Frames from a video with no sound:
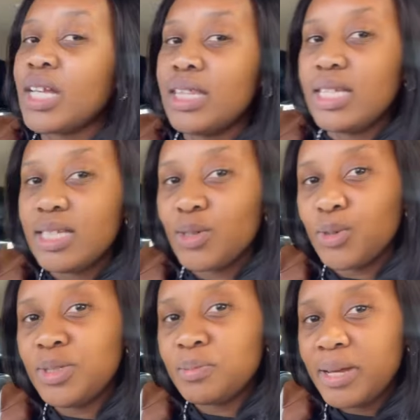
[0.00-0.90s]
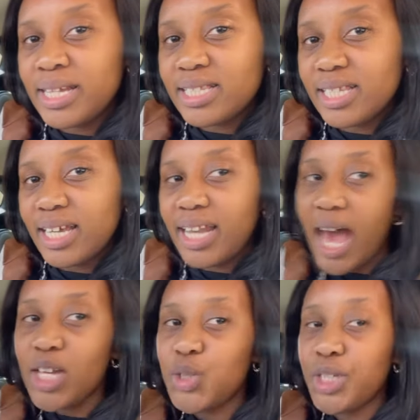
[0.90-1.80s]
this good man said
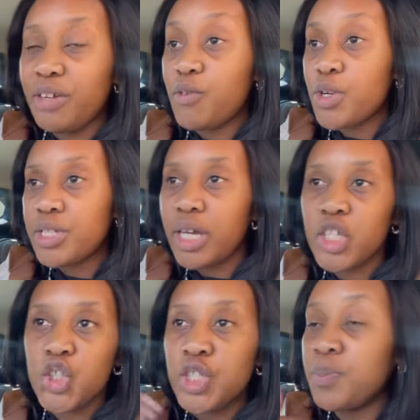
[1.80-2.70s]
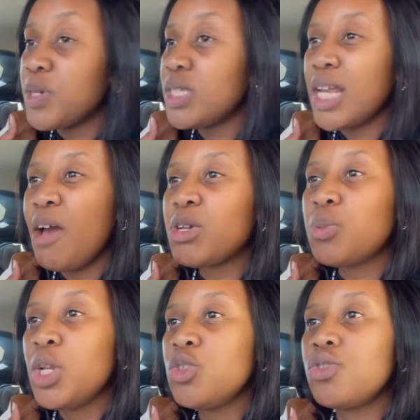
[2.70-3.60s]
I should give her a second chance. Personally, I was
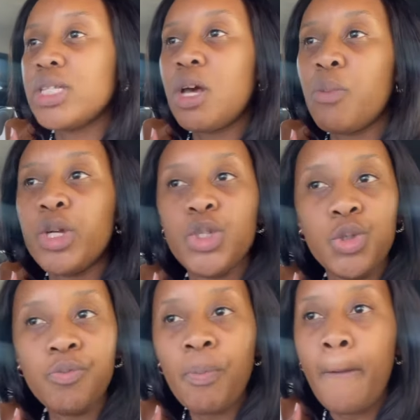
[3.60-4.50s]
willing to try someone new.